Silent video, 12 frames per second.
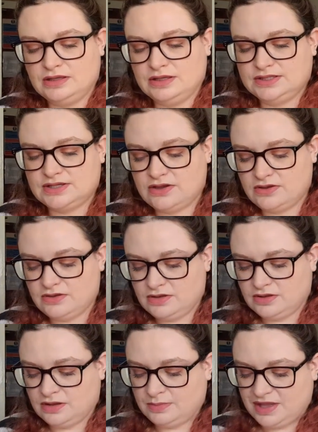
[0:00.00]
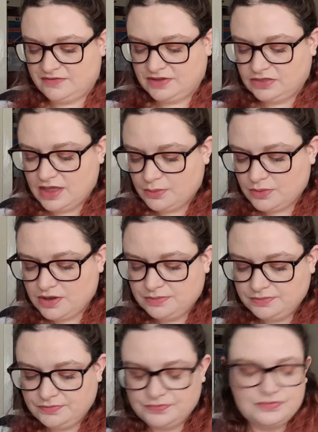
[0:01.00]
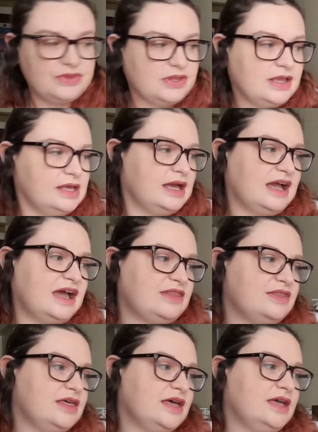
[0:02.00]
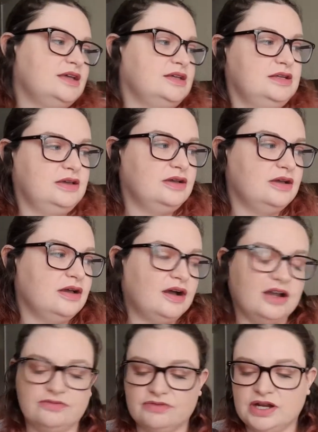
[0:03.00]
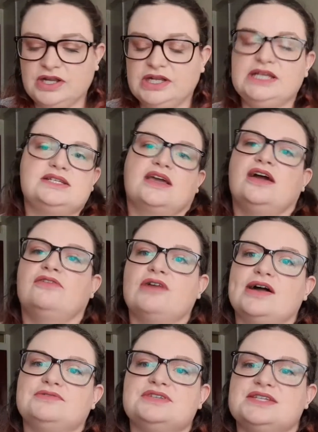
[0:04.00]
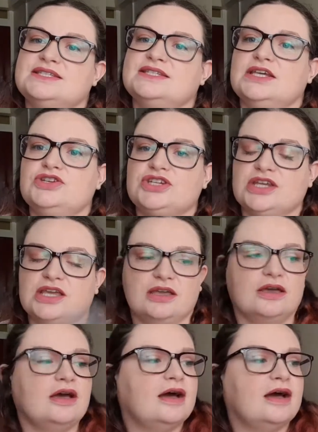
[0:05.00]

So I'm having that one, and then I really need to get around to stitching